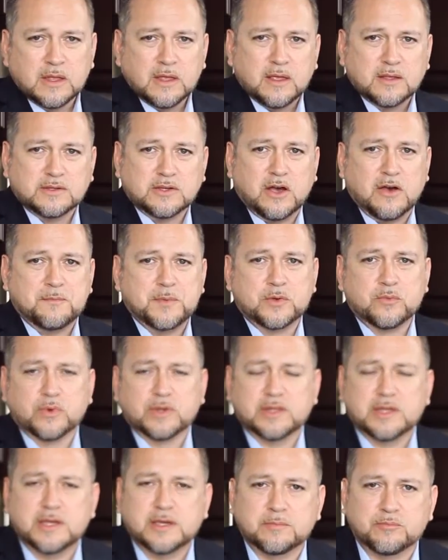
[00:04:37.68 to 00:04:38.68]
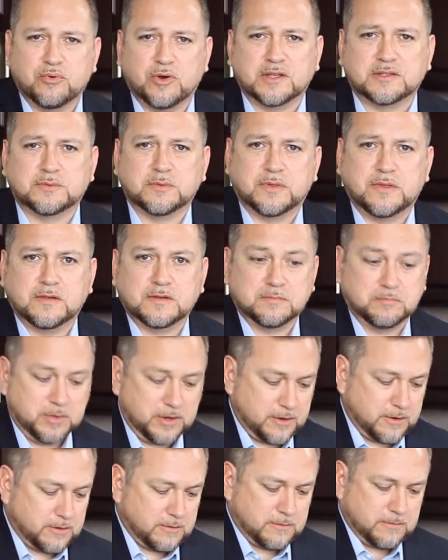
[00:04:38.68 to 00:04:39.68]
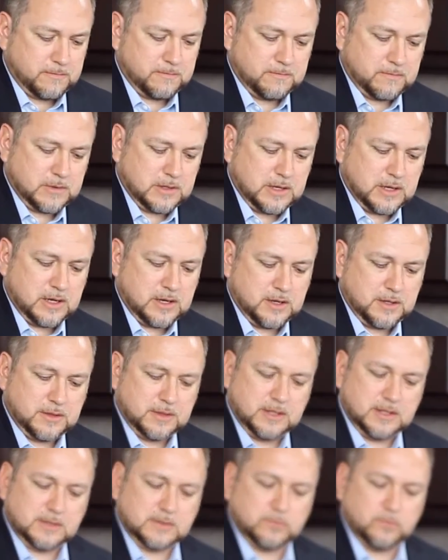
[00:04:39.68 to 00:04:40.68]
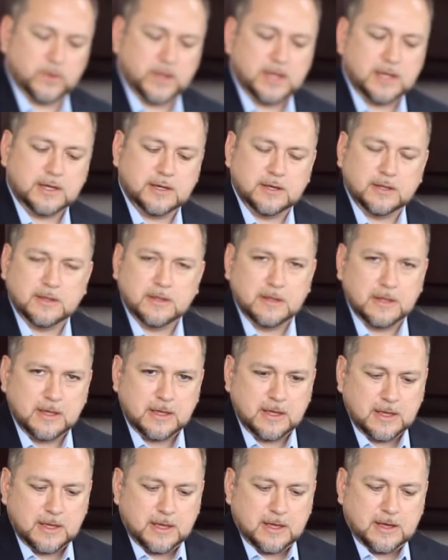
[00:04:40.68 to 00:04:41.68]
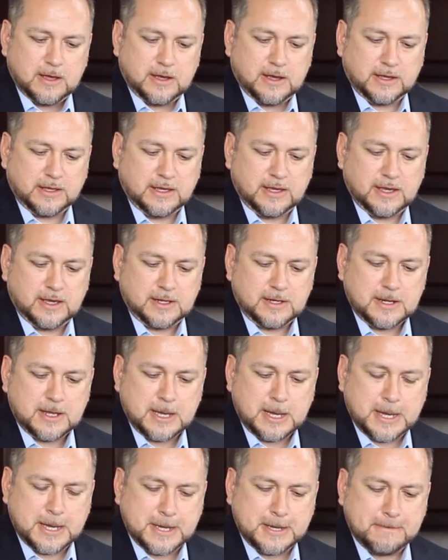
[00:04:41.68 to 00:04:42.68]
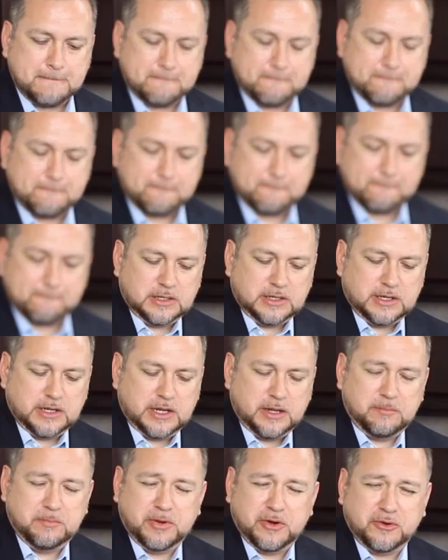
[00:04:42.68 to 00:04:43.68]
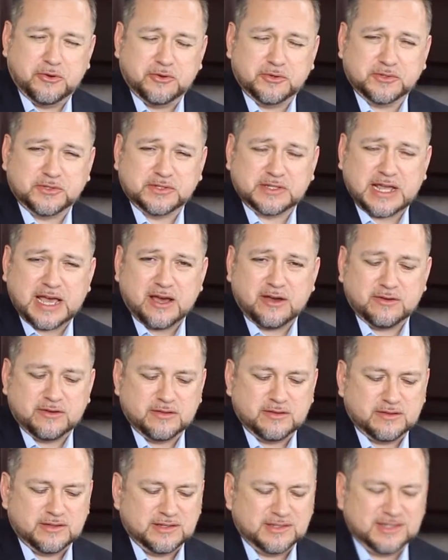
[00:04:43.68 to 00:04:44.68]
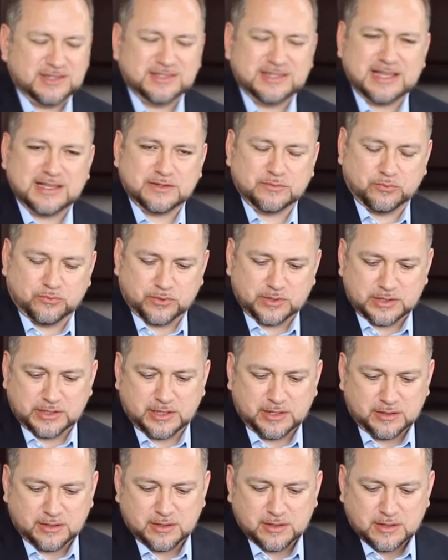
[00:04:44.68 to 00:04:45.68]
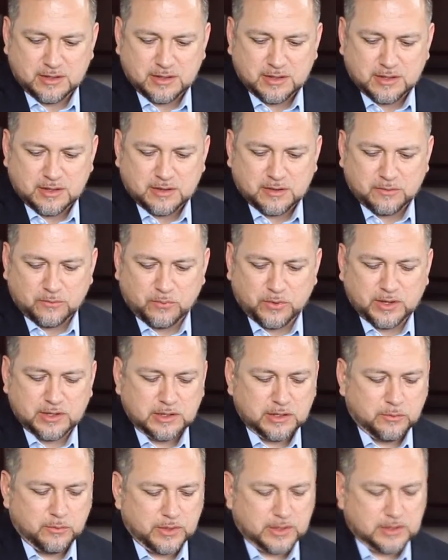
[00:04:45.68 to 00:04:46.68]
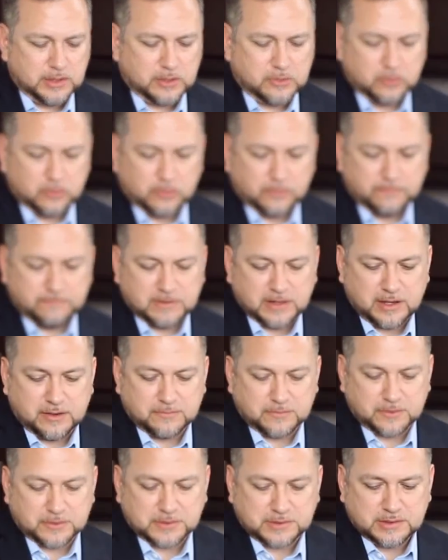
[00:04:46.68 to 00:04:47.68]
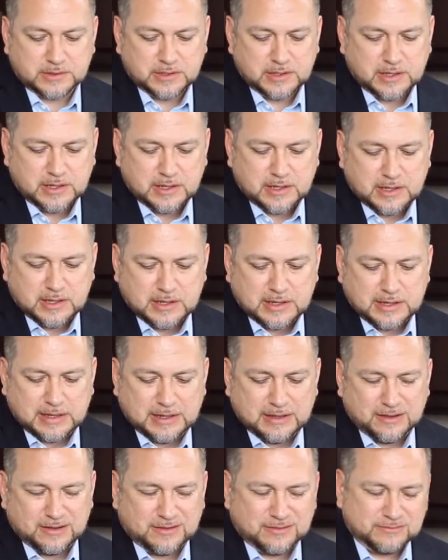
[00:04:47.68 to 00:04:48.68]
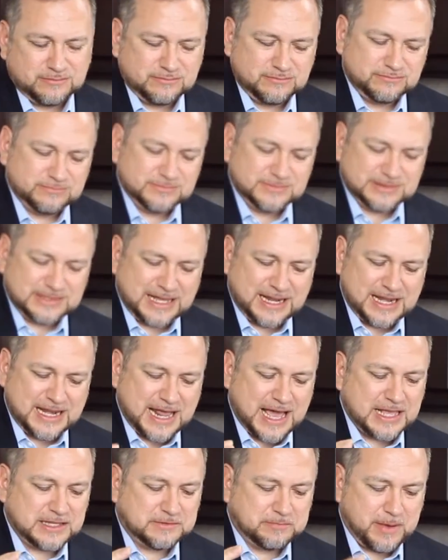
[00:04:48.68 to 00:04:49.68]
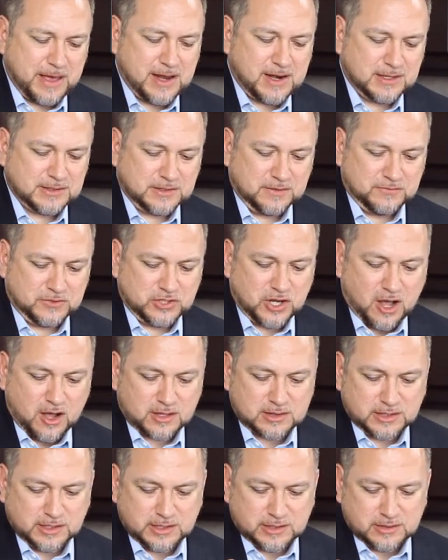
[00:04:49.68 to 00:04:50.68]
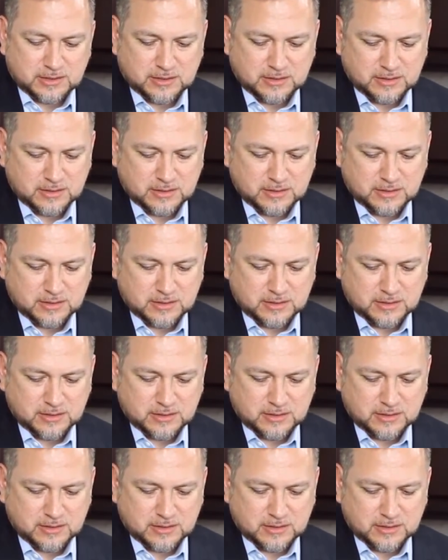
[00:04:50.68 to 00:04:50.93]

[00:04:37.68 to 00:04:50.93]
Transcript: So I've been really impressed with this beer this week. Again, an Imperial Stout just has really, really, really cool flavors. It's got a nice balance of chocolate